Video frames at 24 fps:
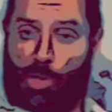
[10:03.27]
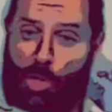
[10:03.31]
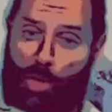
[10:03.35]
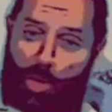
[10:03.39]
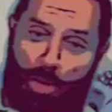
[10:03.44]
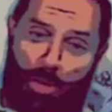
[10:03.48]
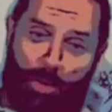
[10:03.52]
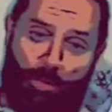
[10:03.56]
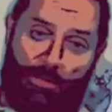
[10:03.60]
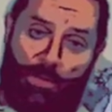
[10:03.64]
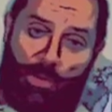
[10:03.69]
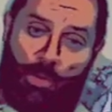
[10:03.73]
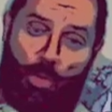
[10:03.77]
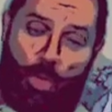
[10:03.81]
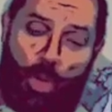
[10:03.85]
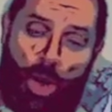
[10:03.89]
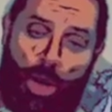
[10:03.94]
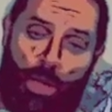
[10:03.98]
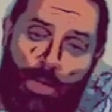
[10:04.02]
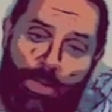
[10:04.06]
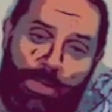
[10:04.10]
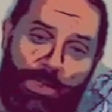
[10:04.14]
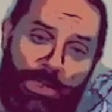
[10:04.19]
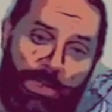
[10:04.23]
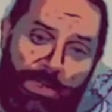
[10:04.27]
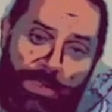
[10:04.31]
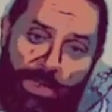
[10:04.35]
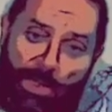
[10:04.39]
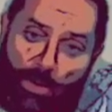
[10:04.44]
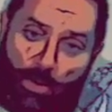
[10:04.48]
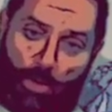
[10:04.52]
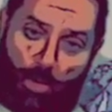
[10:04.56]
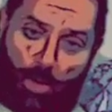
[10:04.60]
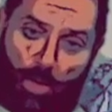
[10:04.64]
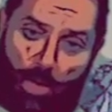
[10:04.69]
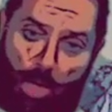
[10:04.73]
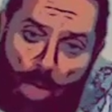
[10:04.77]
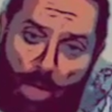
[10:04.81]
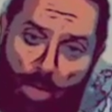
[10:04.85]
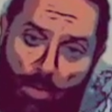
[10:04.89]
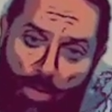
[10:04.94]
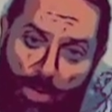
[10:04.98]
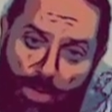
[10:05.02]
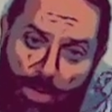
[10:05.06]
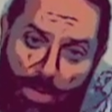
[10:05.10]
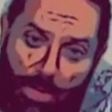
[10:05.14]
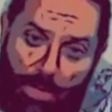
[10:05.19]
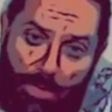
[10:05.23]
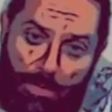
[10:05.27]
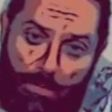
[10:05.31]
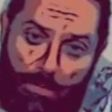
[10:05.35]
all of the qualities that go along with it.